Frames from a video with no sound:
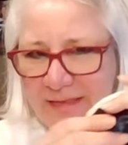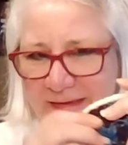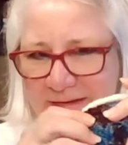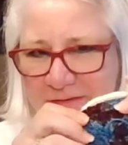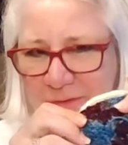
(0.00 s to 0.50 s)

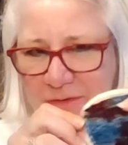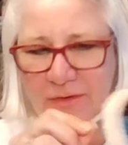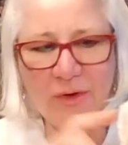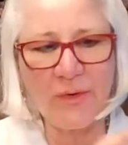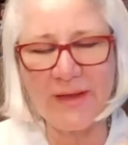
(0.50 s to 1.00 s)
these will
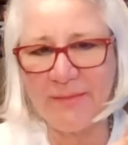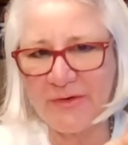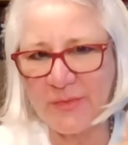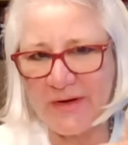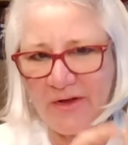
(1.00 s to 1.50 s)
go in
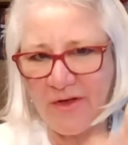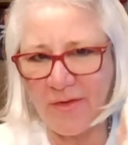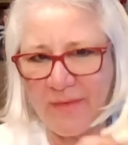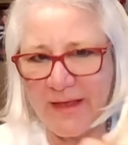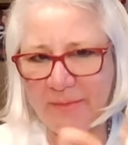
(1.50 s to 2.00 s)
between
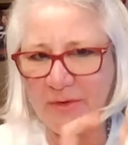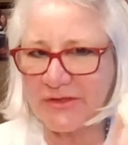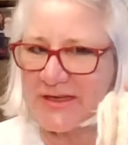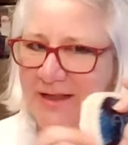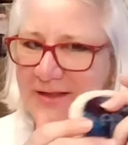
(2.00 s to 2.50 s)
all my
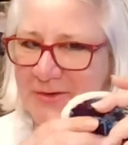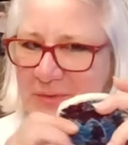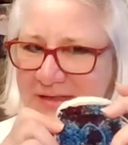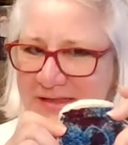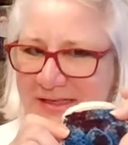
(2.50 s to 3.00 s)
multicolored
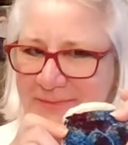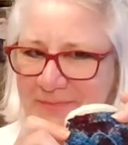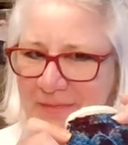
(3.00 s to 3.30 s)
ones.